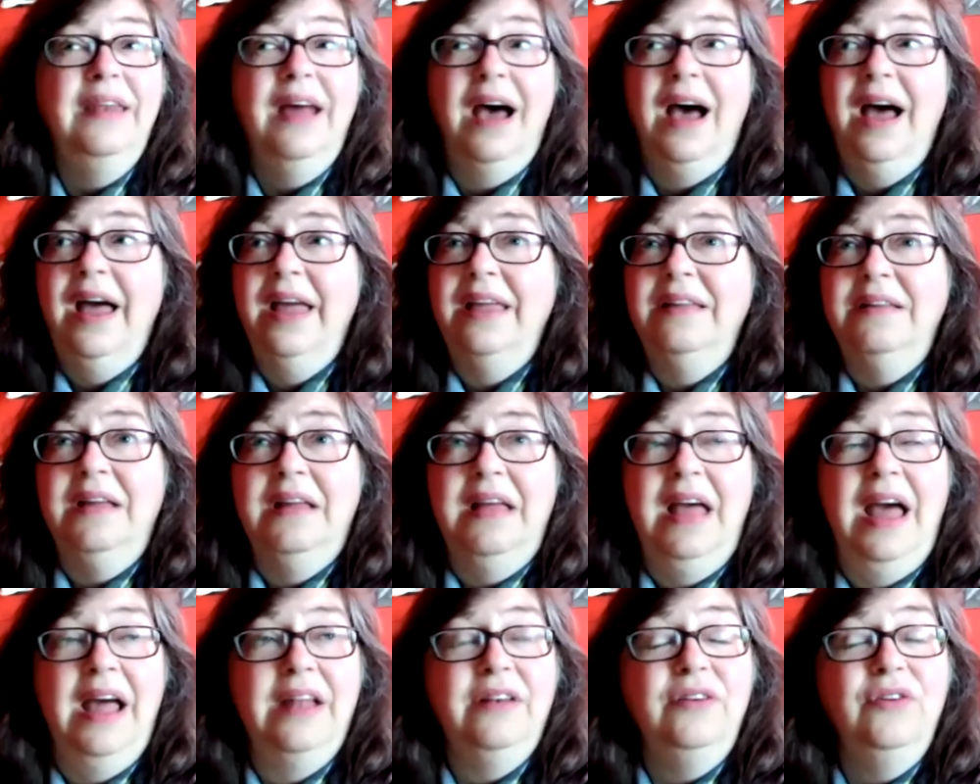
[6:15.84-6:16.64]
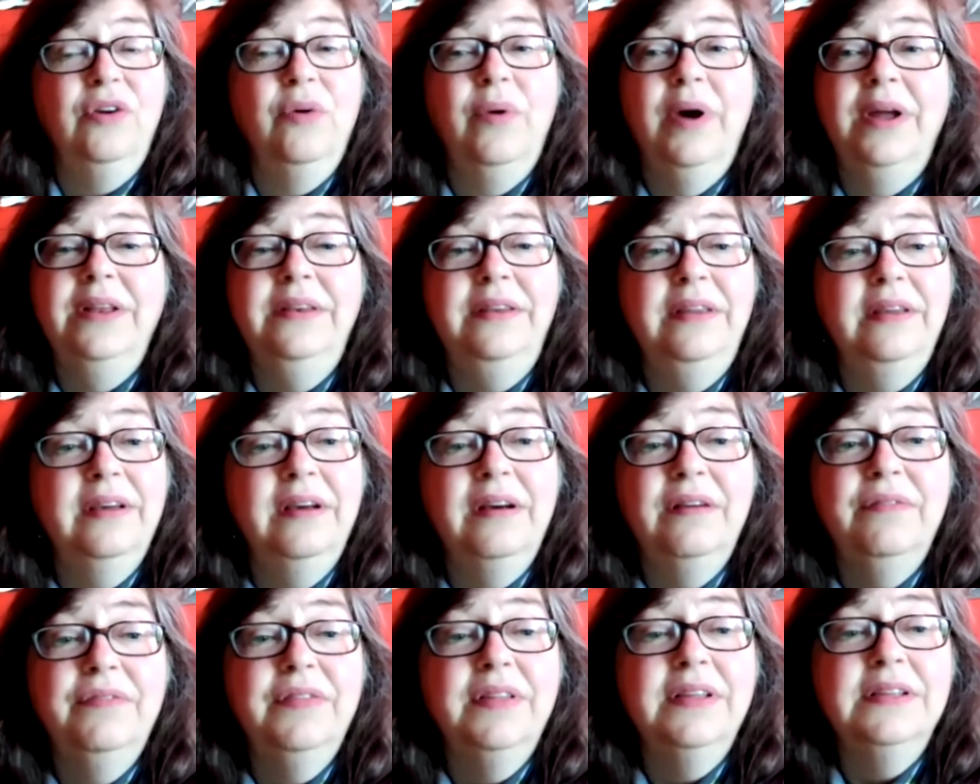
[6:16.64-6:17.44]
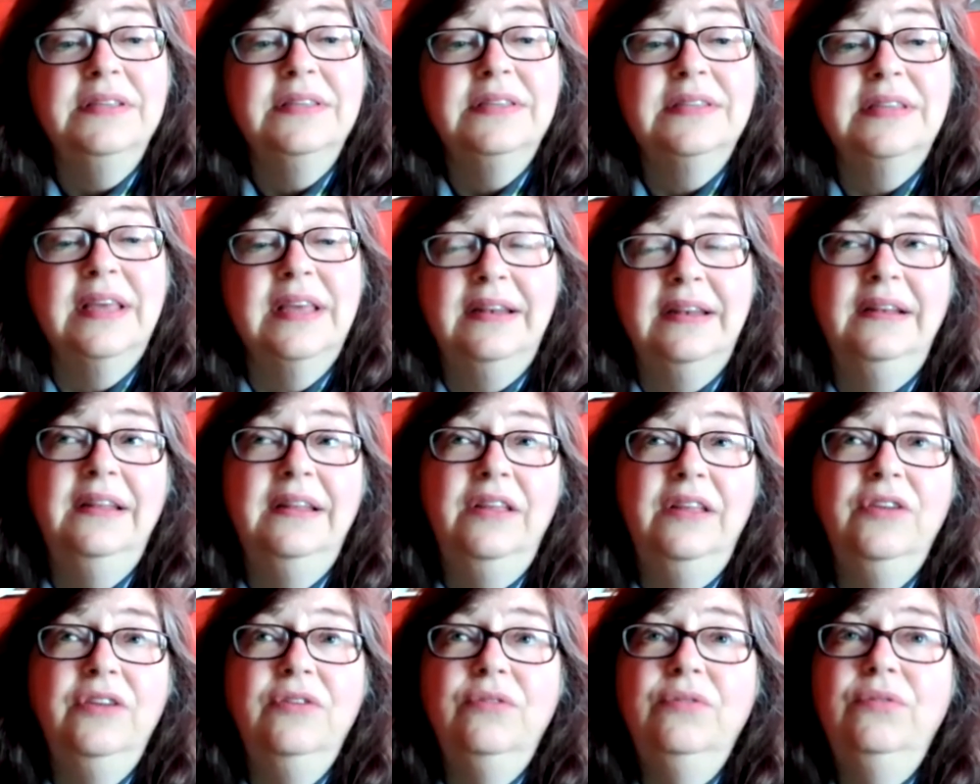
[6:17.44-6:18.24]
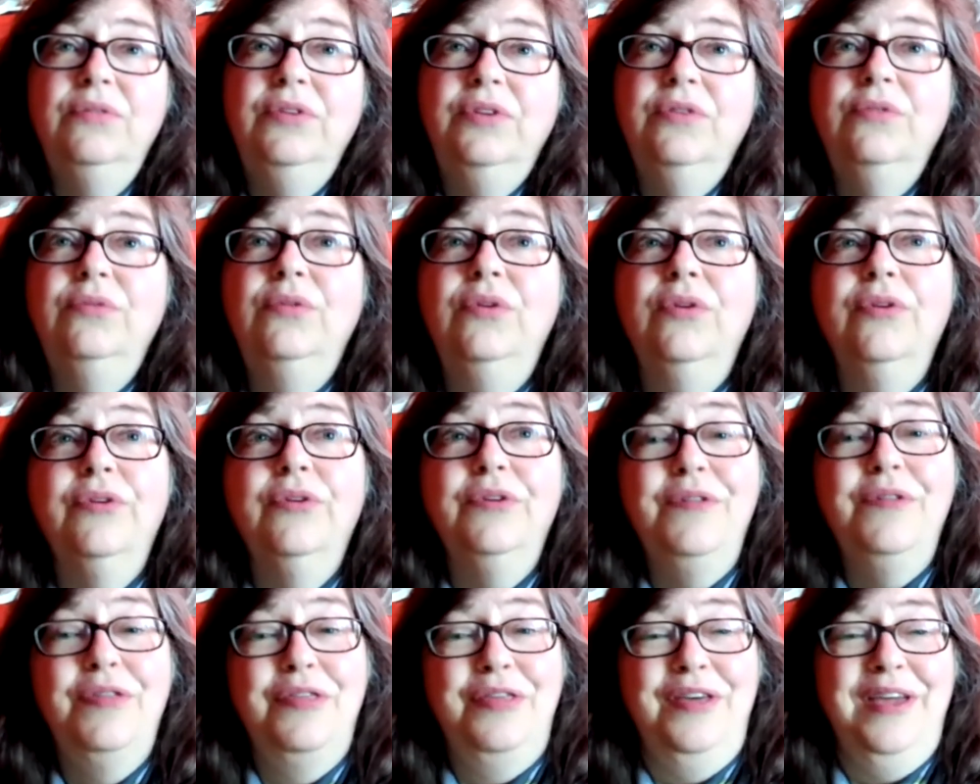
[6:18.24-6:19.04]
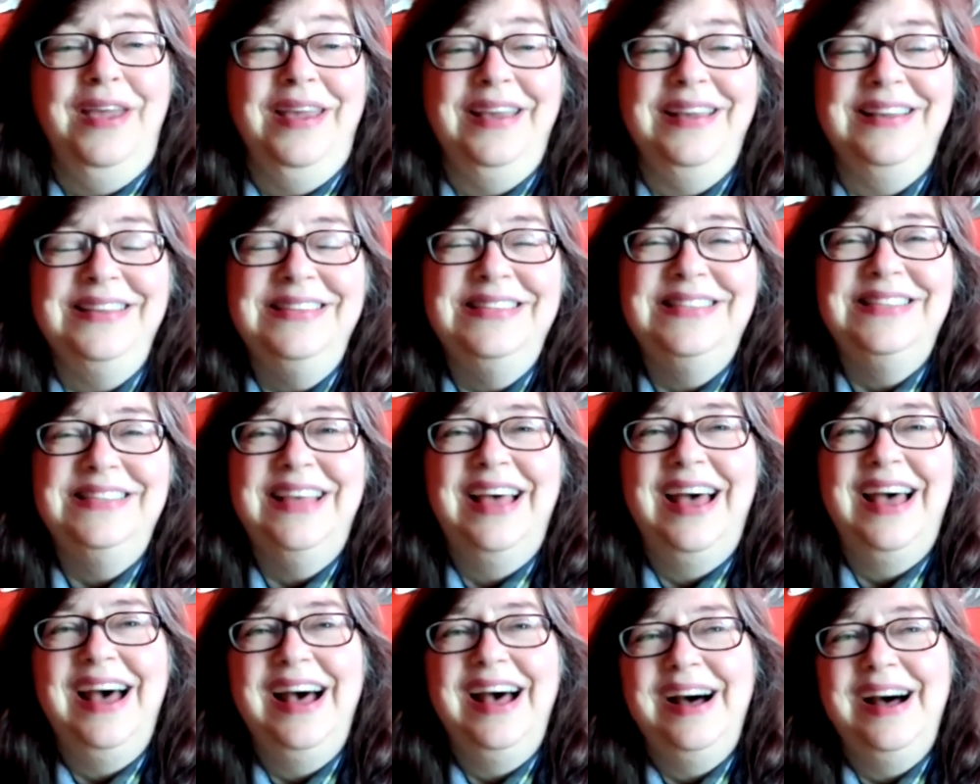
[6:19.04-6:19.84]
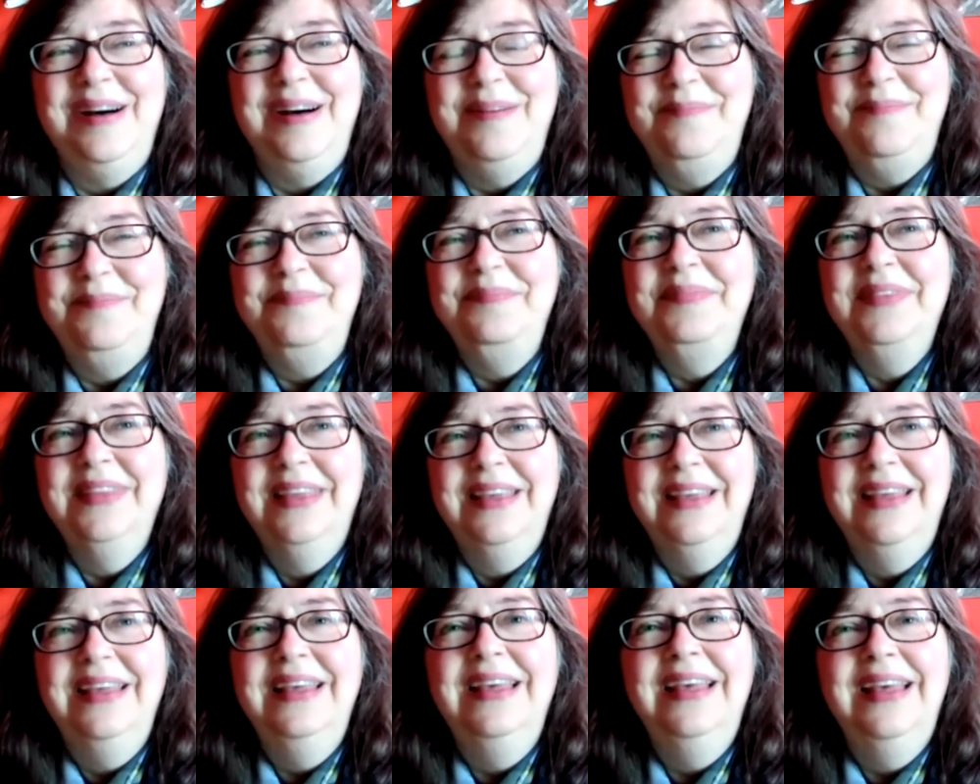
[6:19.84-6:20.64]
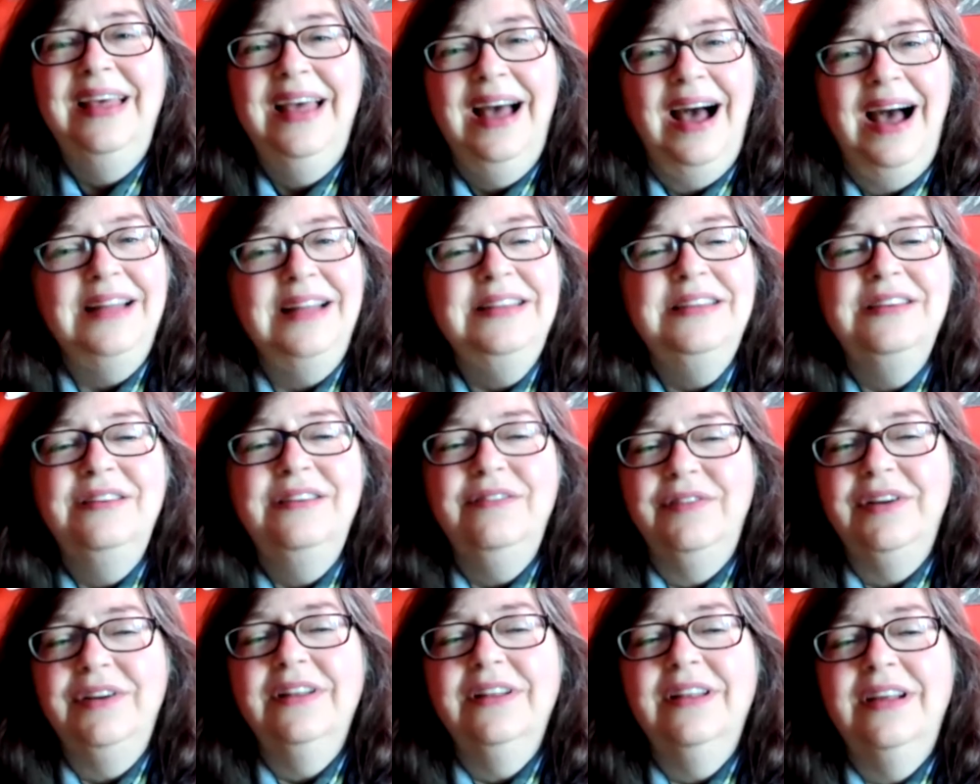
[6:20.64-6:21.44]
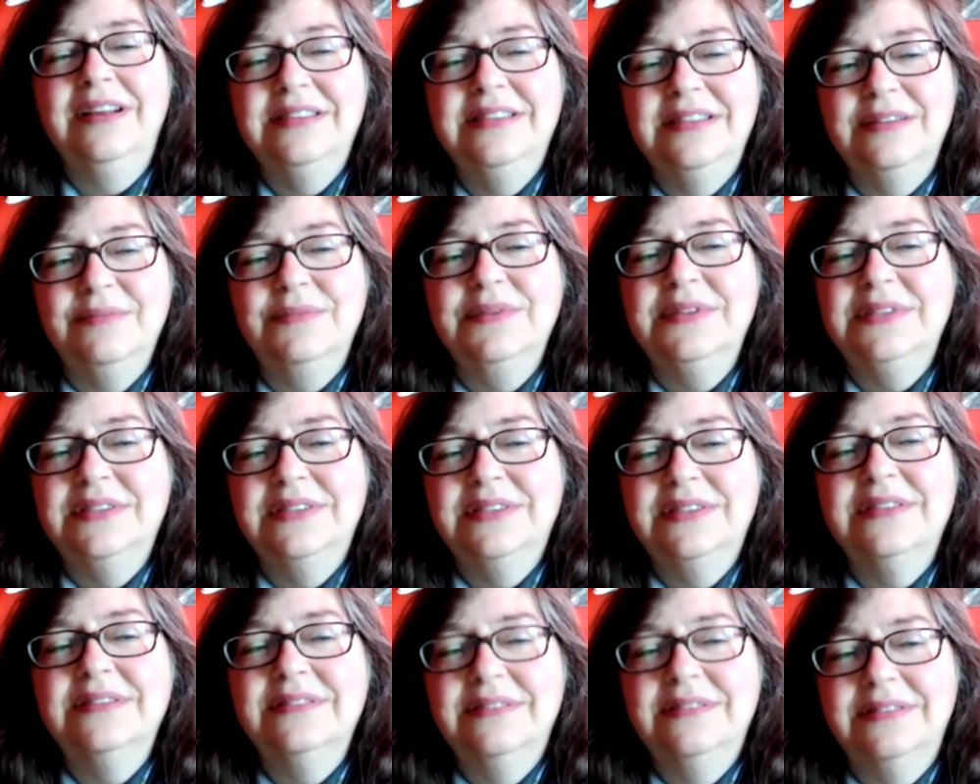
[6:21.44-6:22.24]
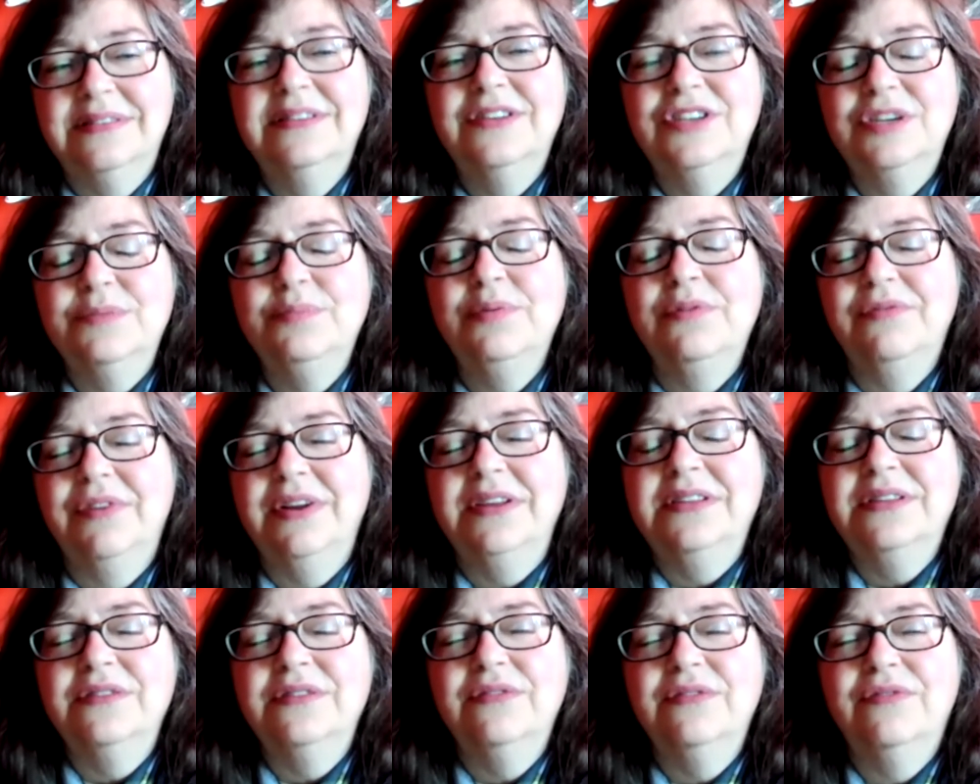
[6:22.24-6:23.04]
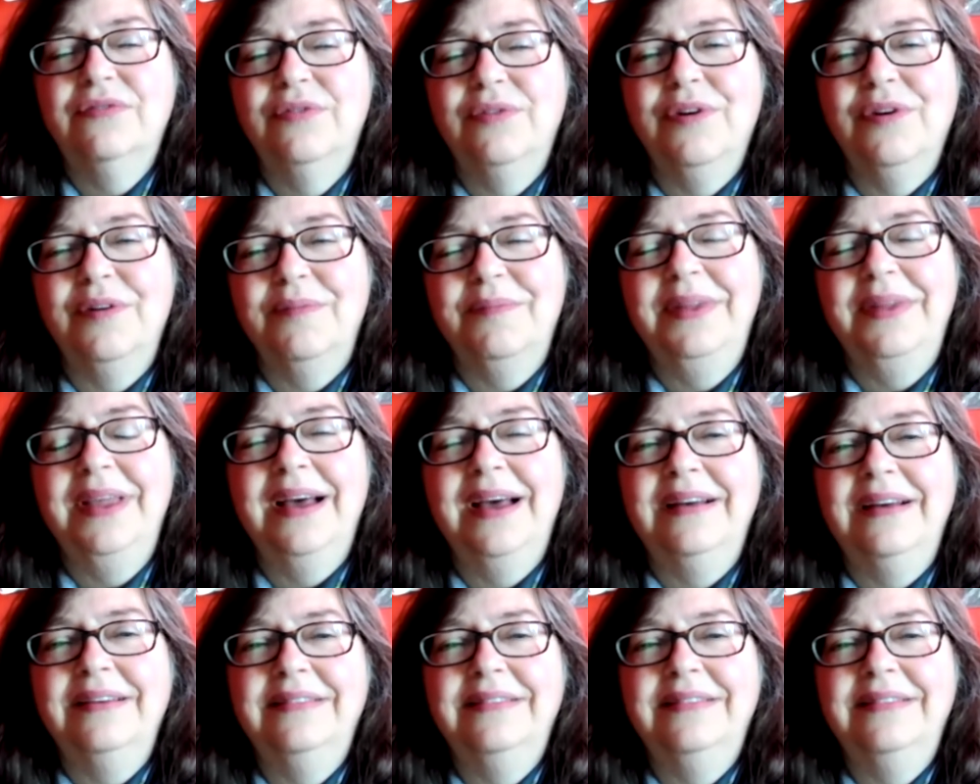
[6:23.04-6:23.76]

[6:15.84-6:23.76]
I had no idea of this. Suddenly, you you learn things. Um, I didn't realize it was such a pervasive form. Yeah.